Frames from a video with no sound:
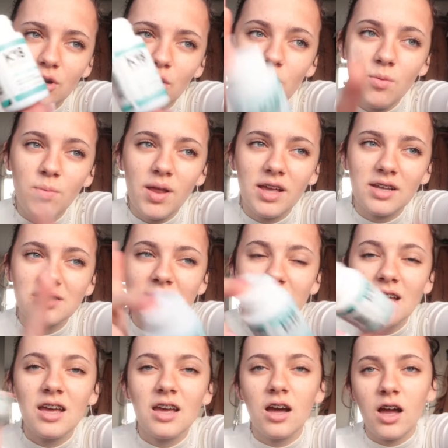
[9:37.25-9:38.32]
Olaplex
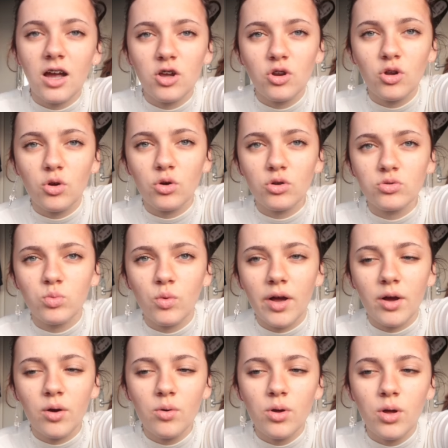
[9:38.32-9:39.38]
I could have got as
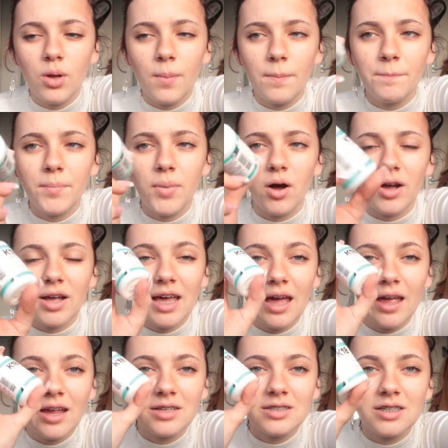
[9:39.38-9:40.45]
well, but
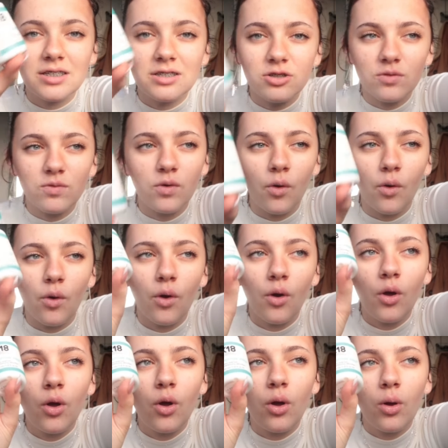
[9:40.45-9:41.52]
K18's for
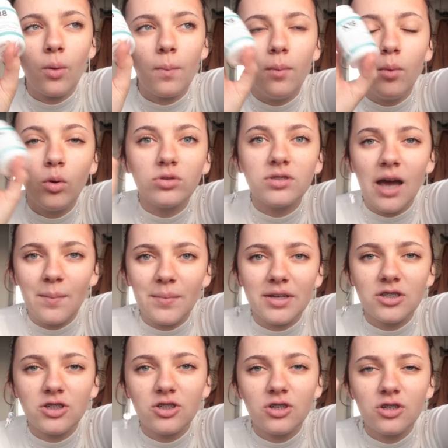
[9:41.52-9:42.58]
more
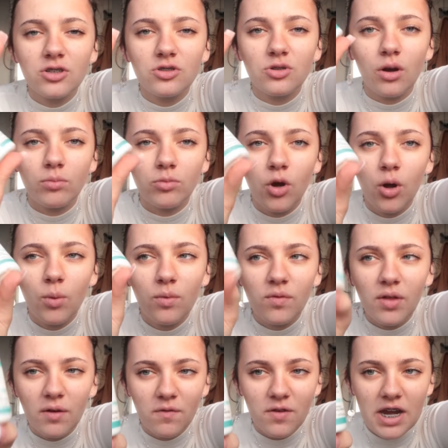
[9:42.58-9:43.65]
damaged, so I'm going with
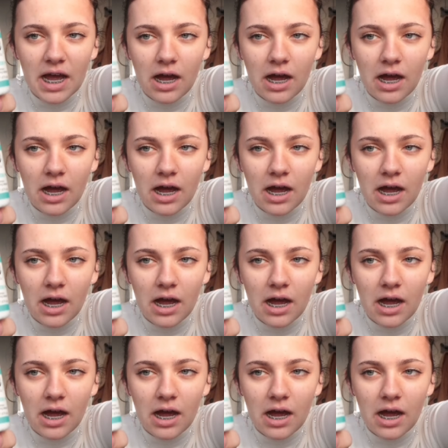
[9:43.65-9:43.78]
that for